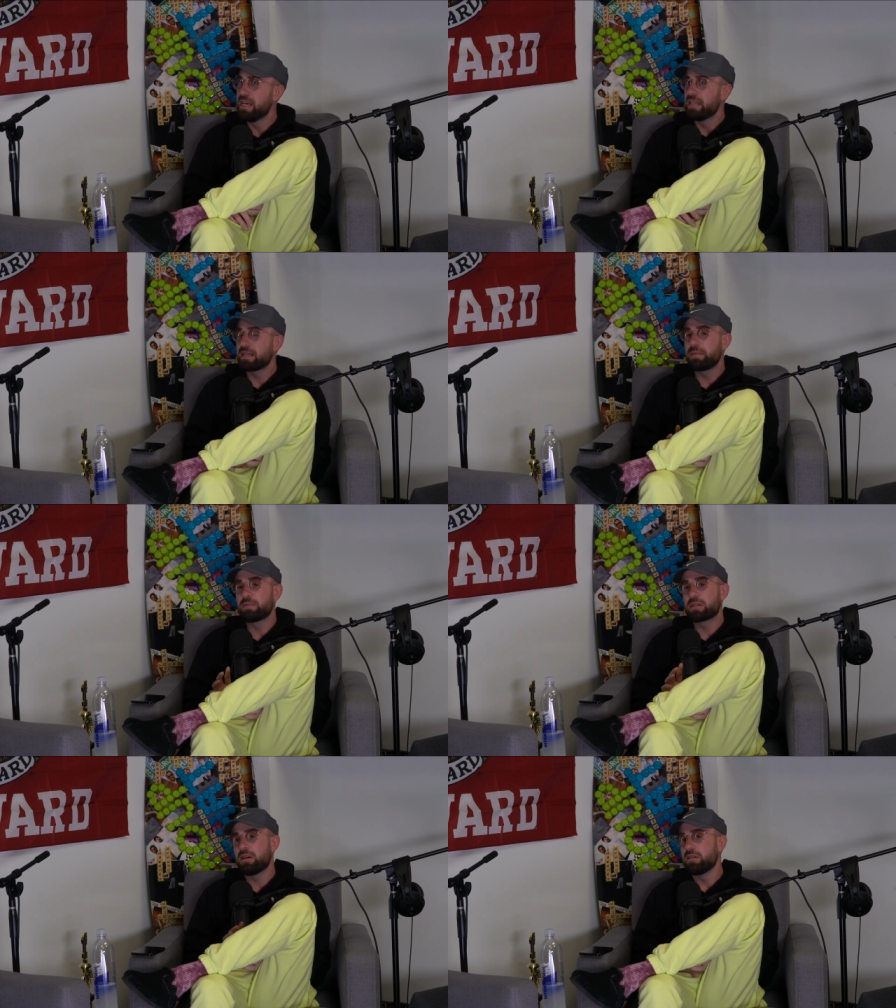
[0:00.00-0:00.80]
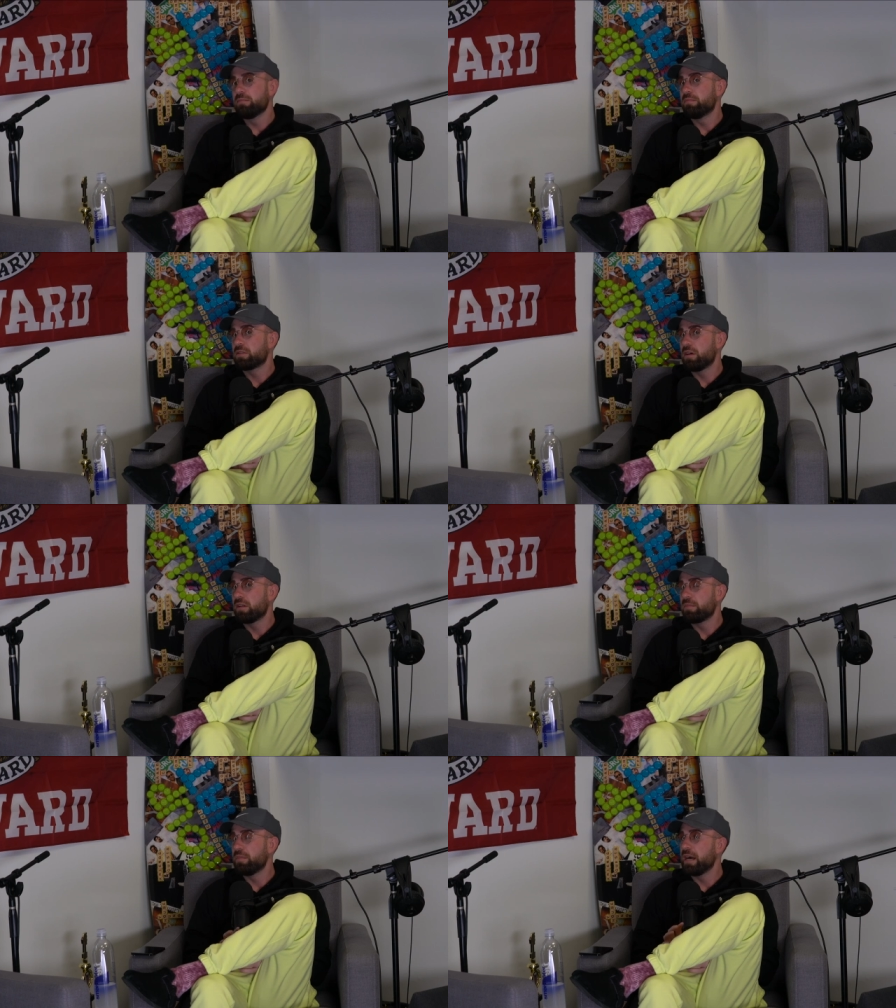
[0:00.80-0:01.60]
like people are calling
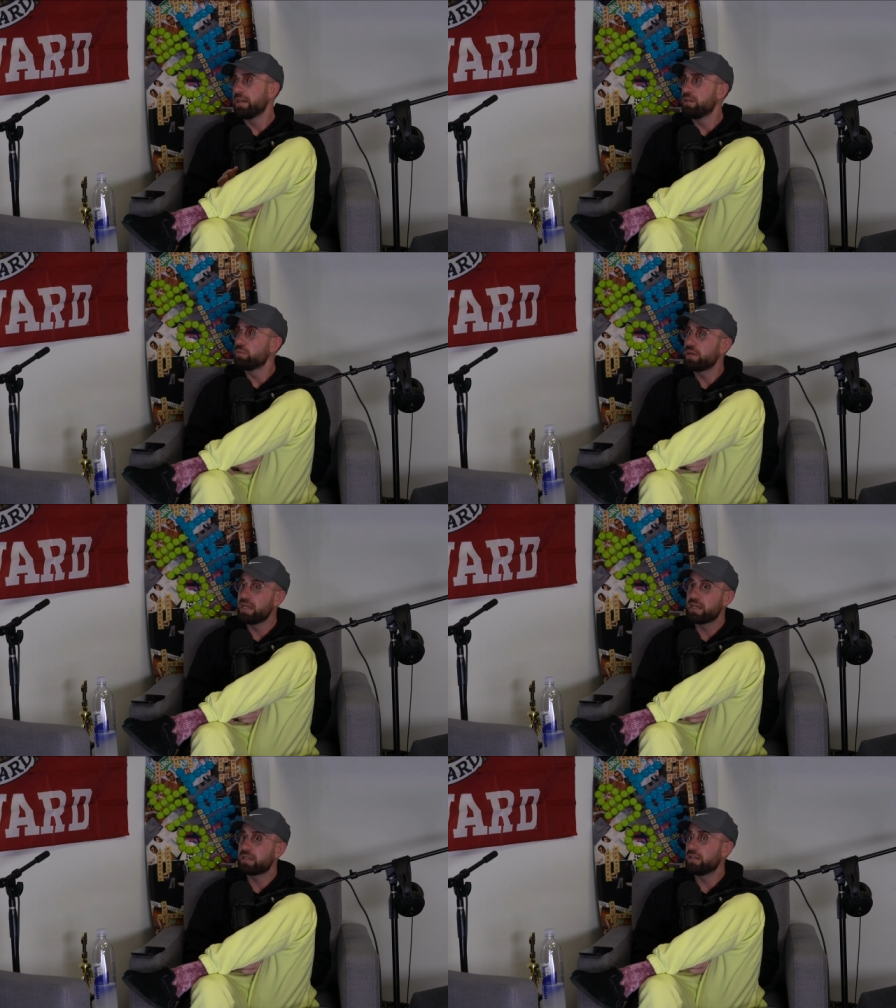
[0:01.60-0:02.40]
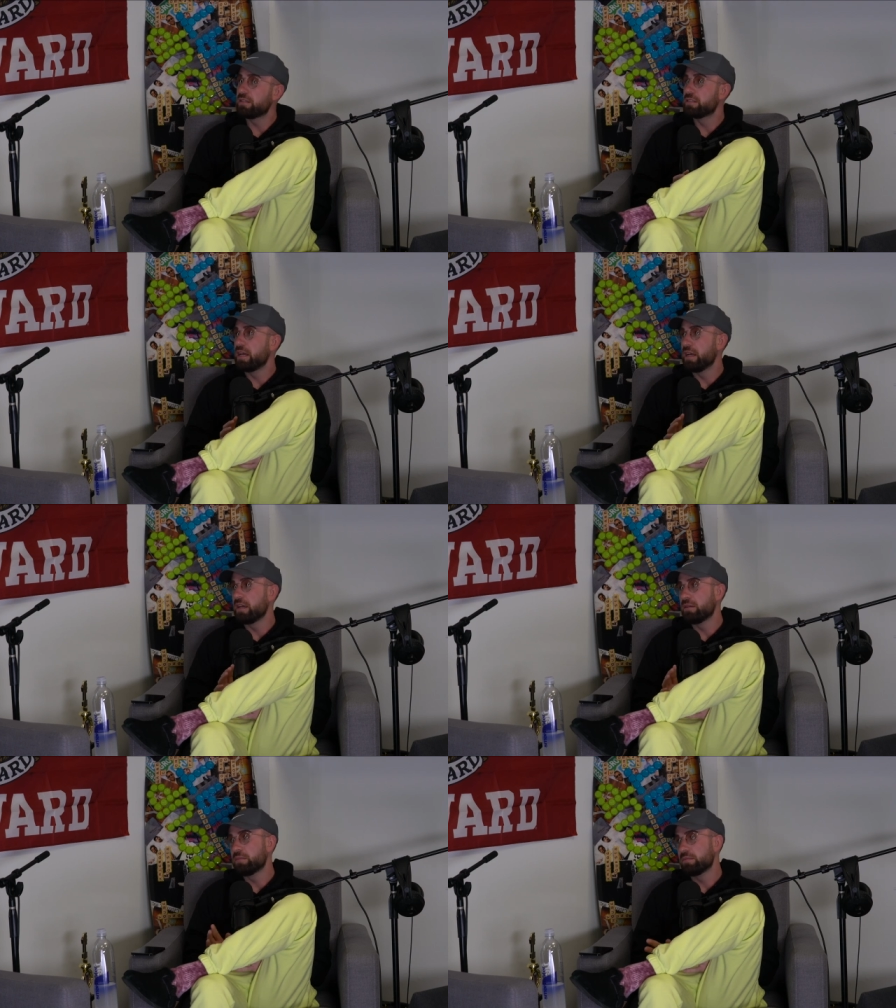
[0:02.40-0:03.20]
calling Biden weak, they're
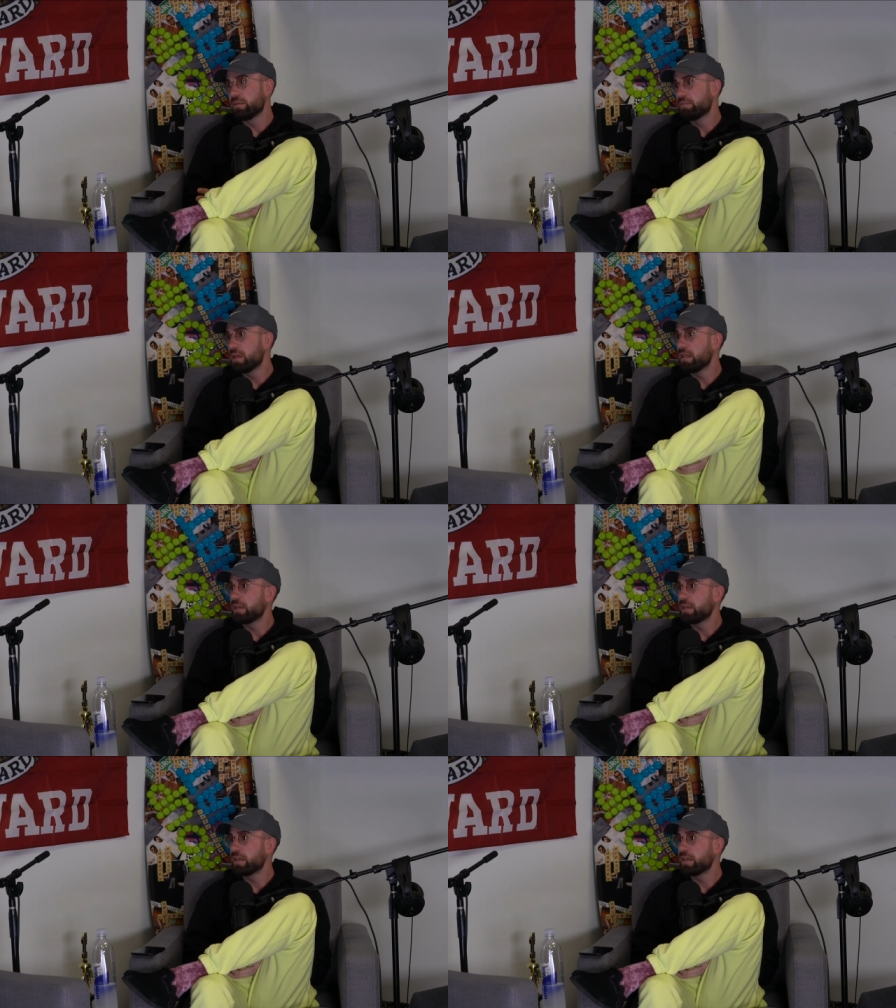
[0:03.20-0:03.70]
saying blah blah blah. Yeah,